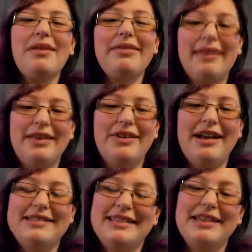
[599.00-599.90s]
Thank you
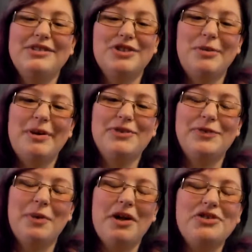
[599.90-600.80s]
guys again so much
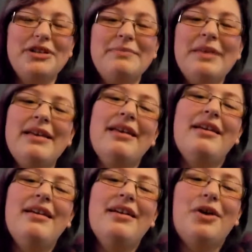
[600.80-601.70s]
for watching,
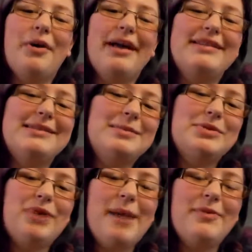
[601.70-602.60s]
Go ahead and subscribe